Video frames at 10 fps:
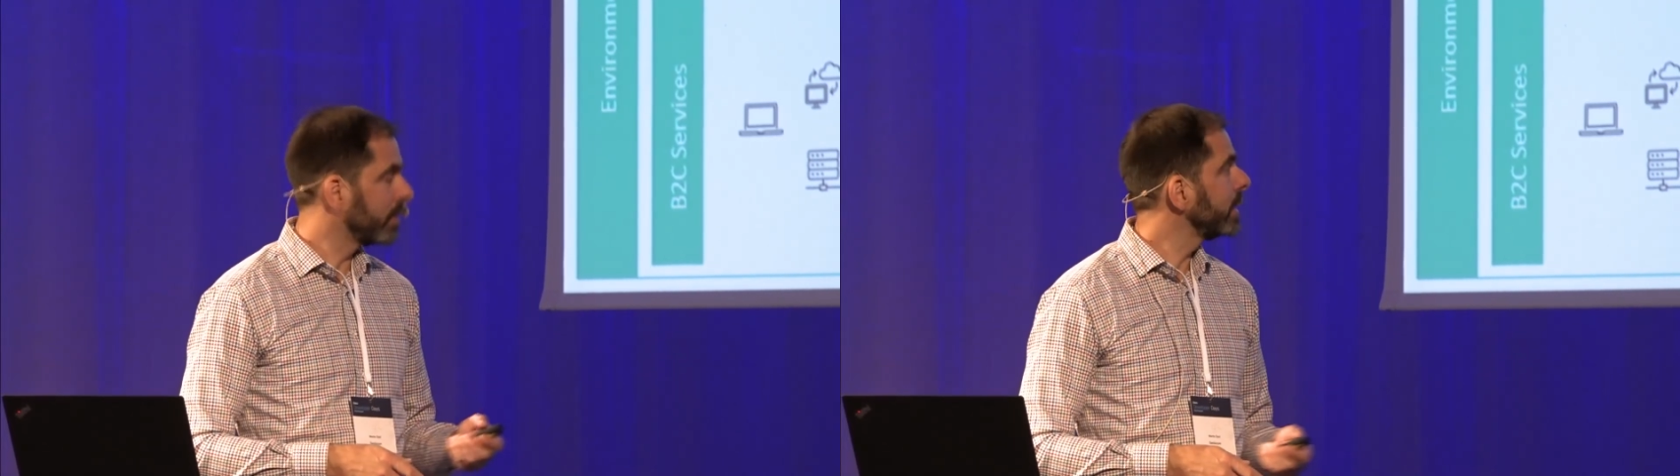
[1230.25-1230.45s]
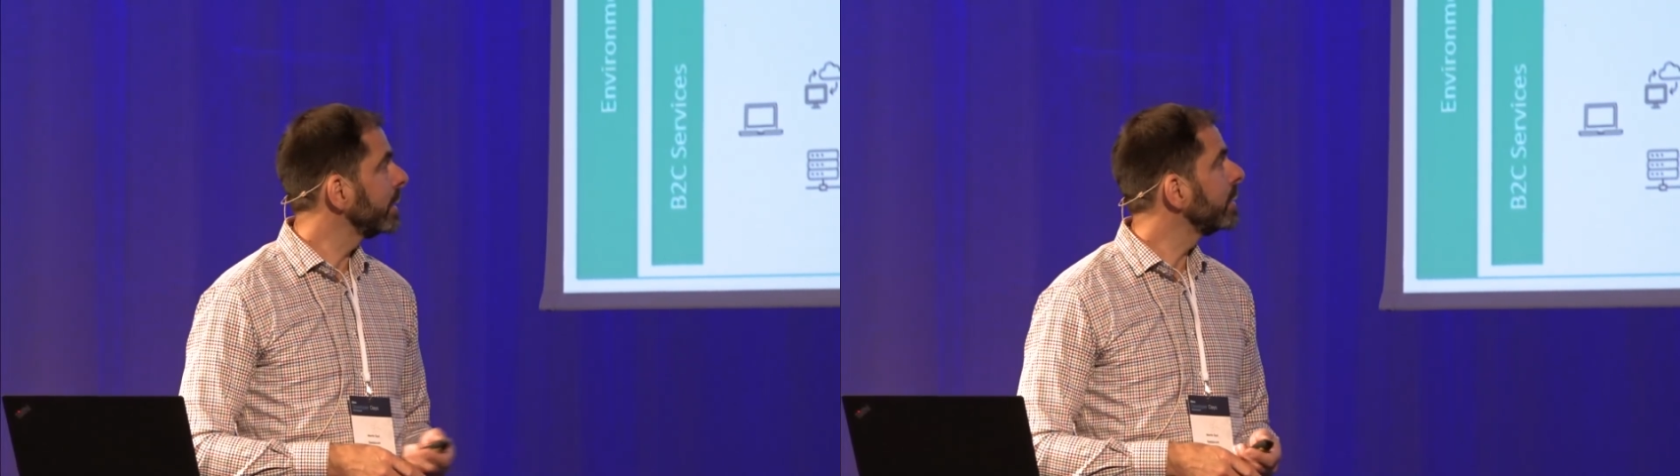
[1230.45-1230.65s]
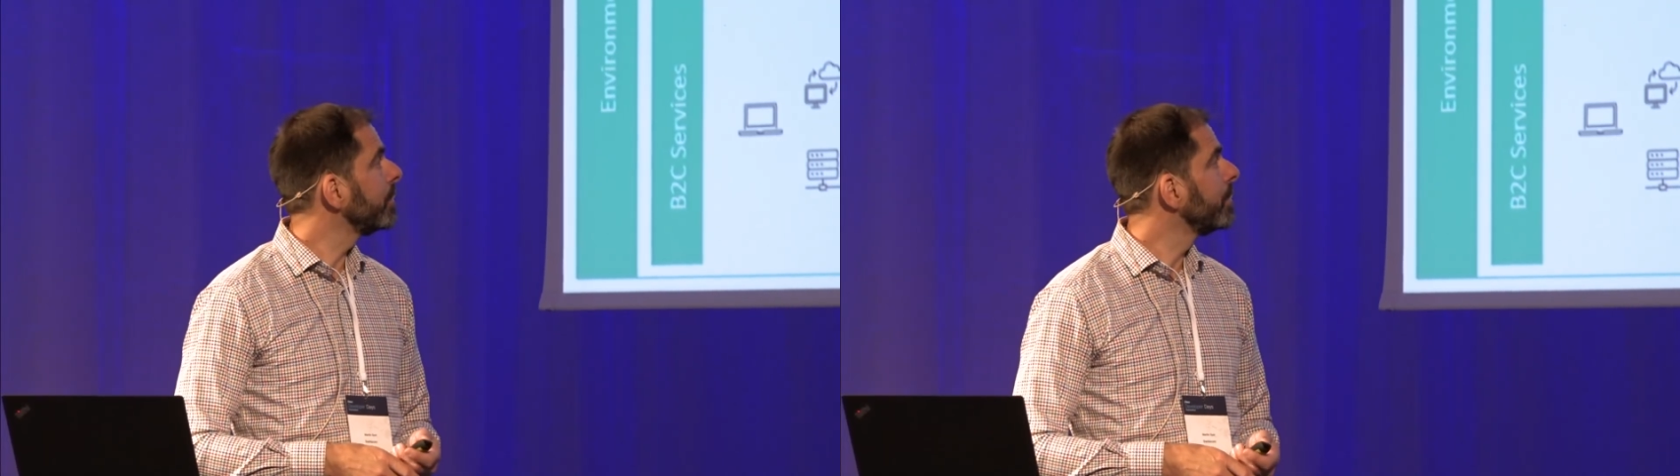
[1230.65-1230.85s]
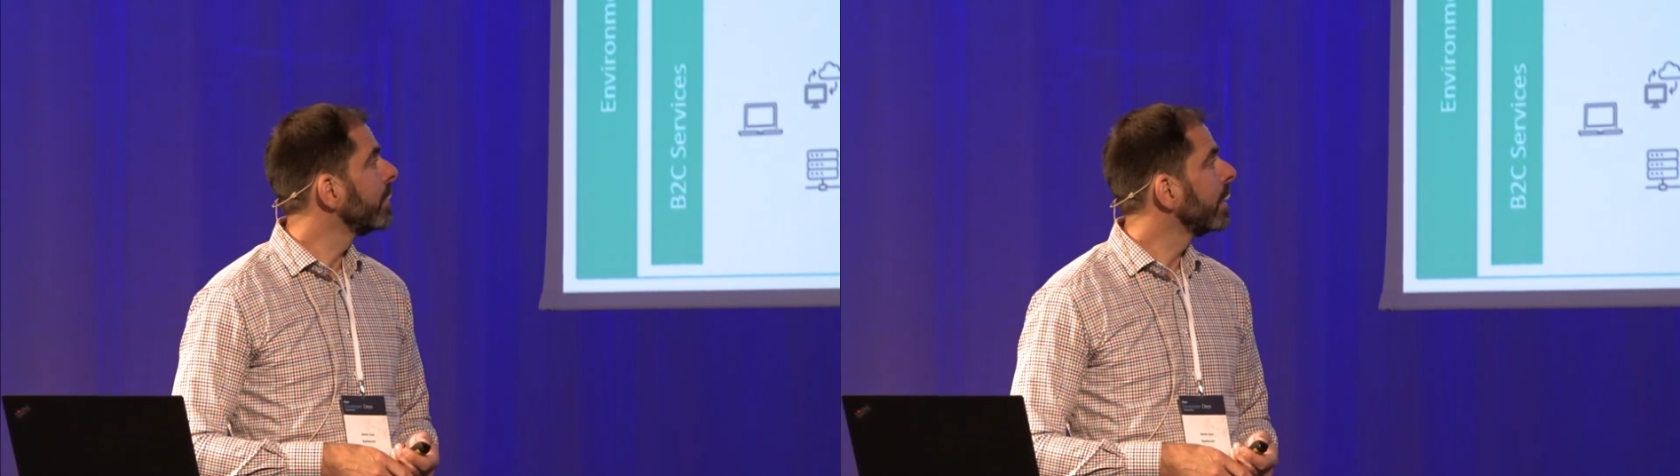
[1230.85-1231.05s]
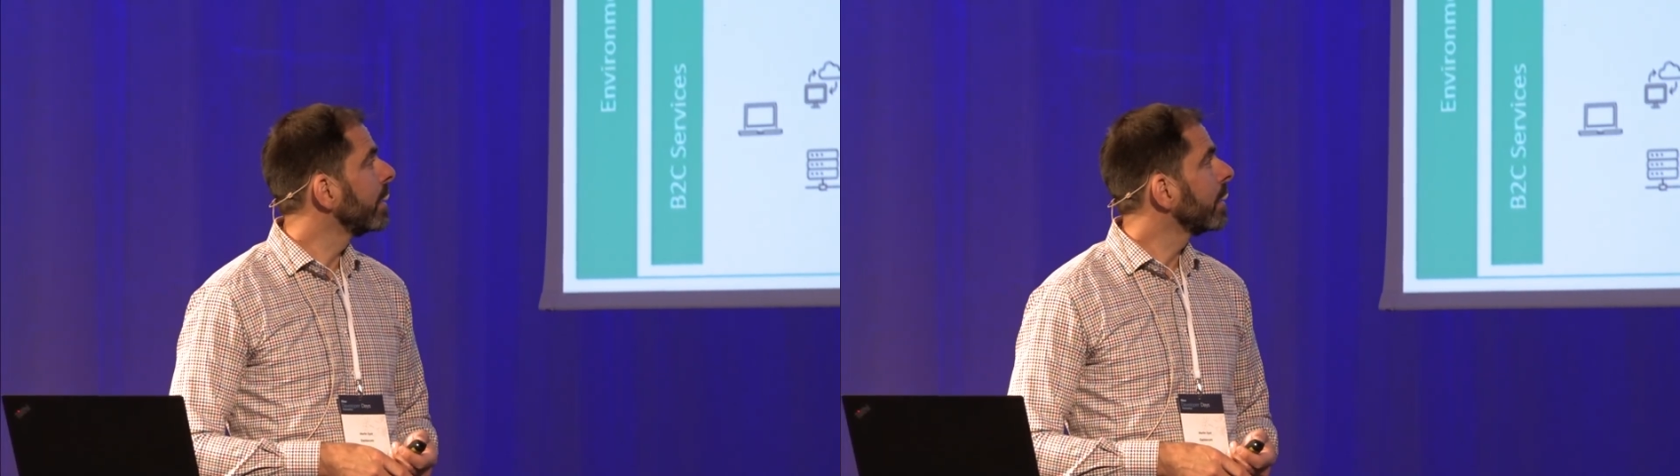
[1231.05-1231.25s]
it.
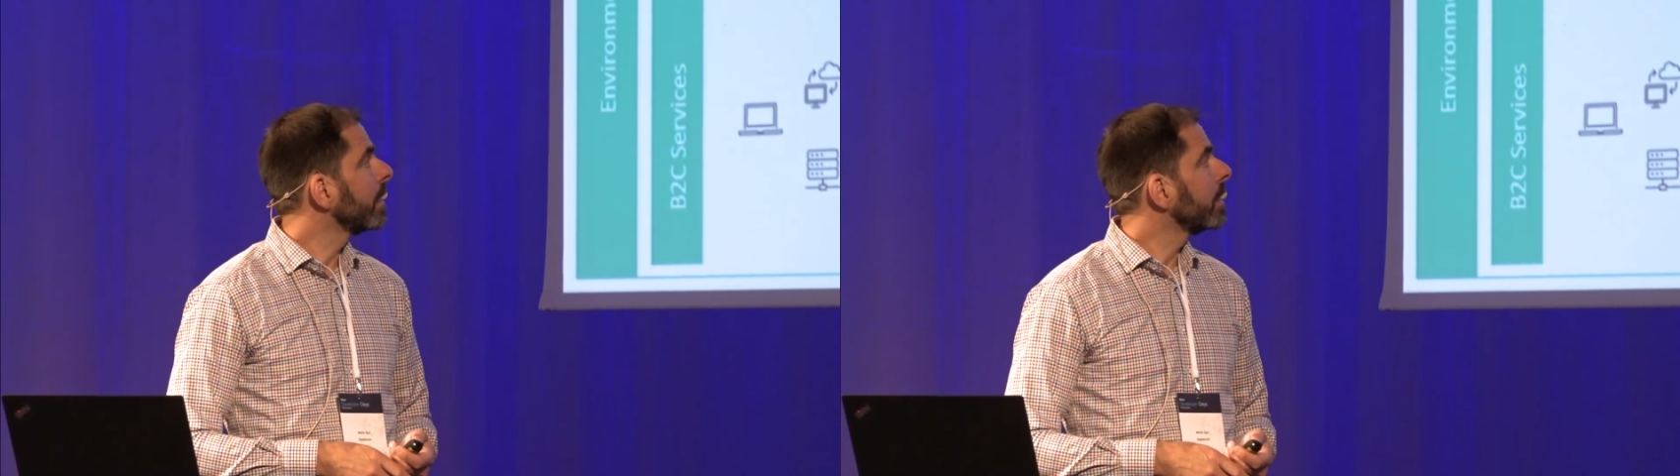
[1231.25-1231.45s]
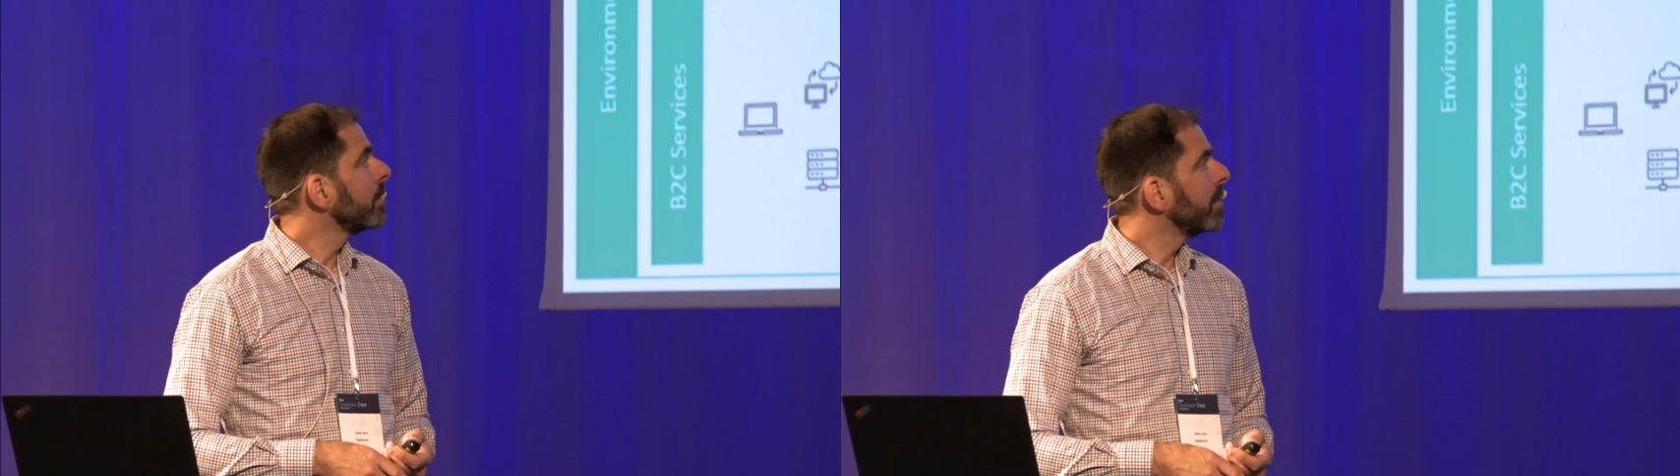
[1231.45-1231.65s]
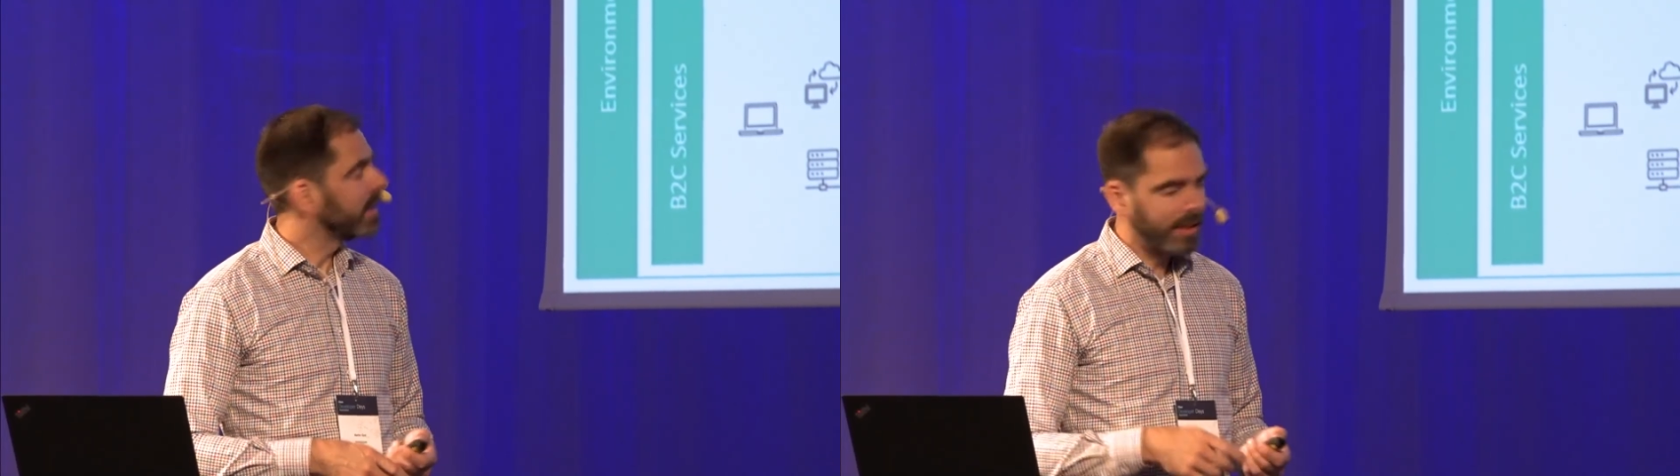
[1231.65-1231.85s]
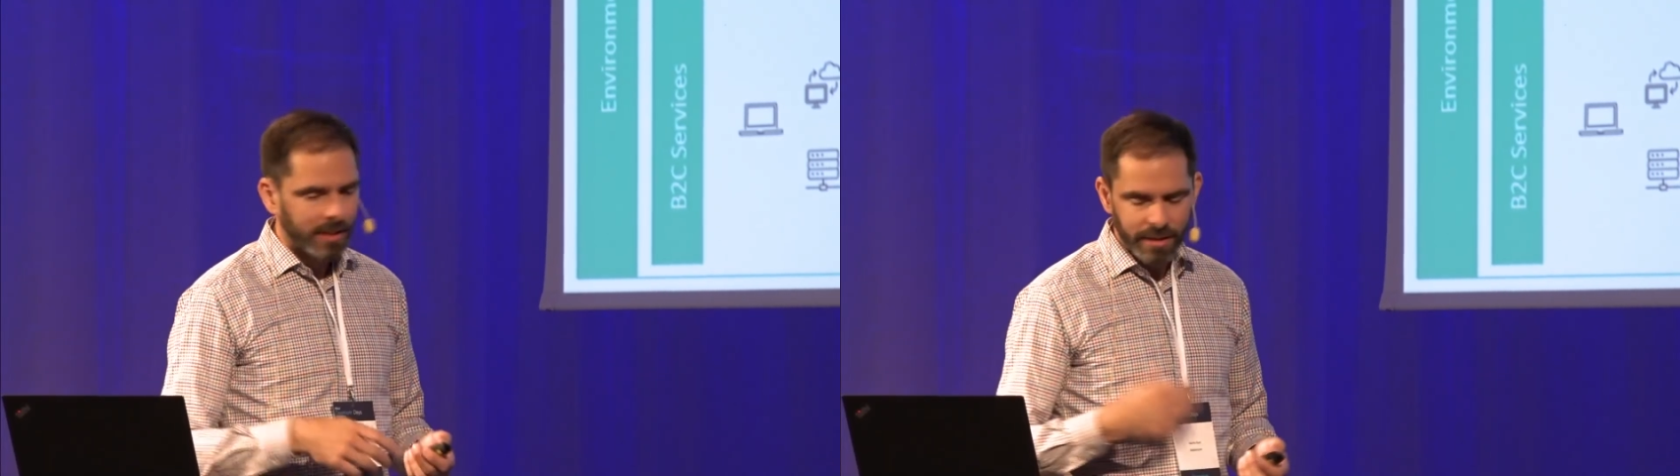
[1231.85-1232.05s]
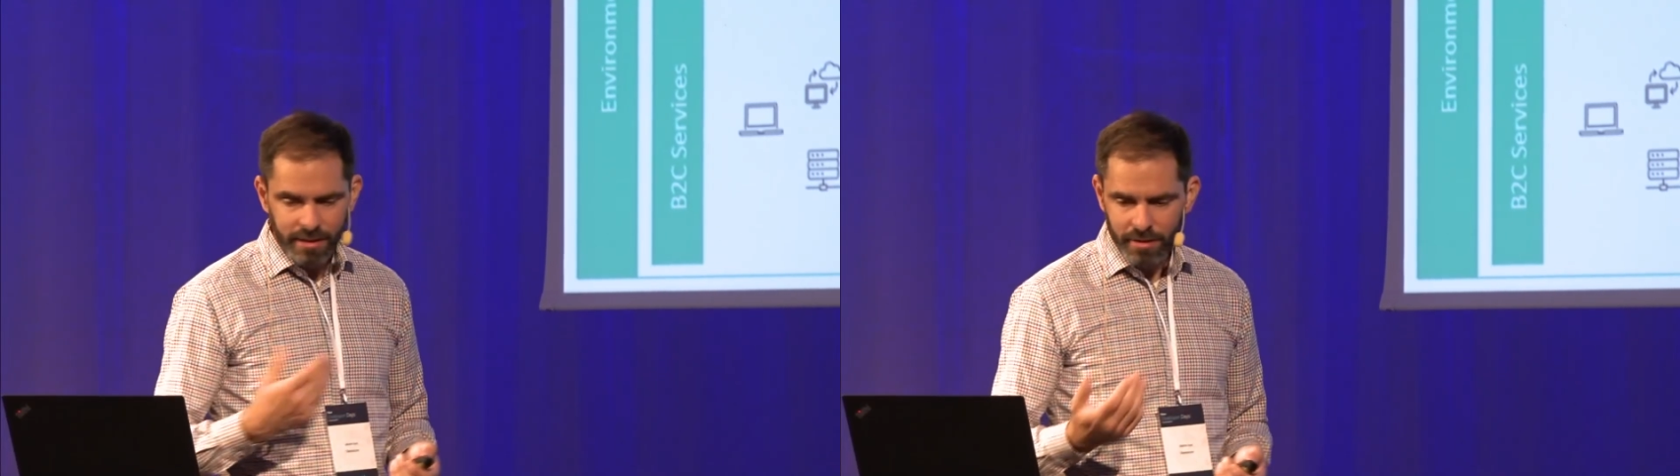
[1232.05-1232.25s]
But the
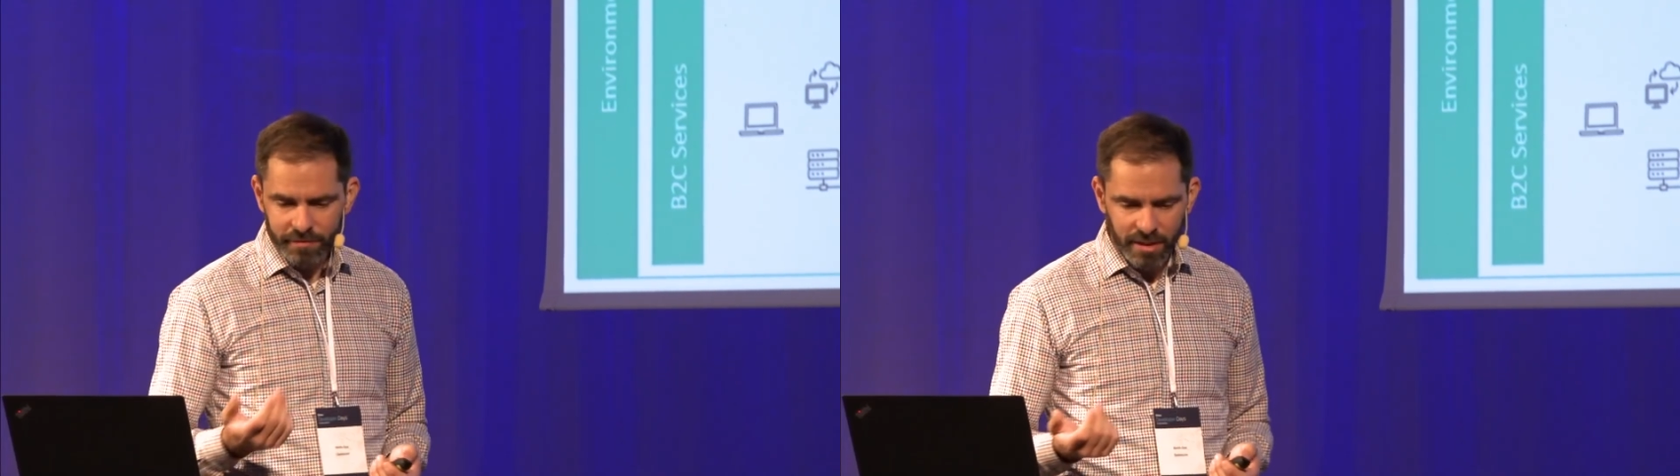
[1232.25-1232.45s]
idea of that